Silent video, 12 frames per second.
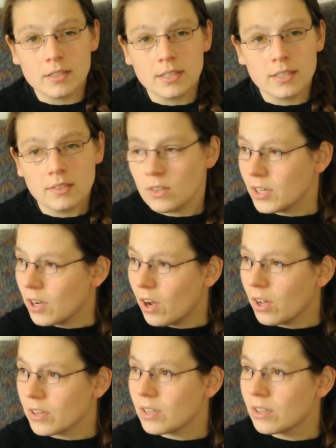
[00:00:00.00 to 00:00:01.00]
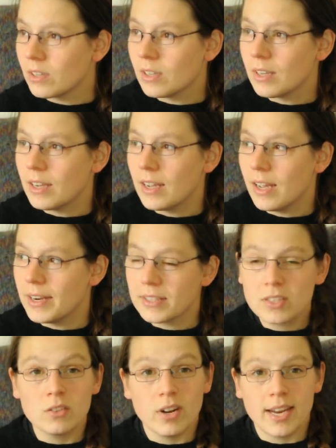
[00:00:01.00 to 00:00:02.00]
It's not hot, and it's
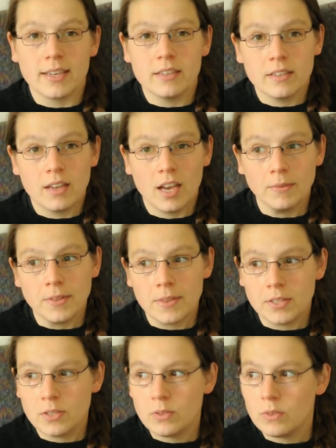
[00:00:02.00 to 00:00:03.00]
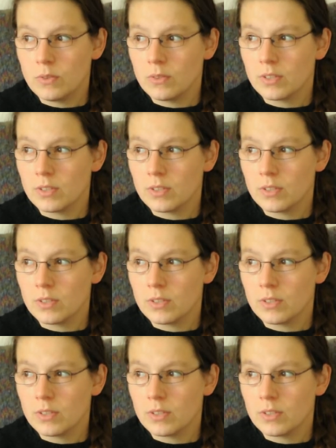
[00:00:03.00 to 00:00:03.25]
great. After the two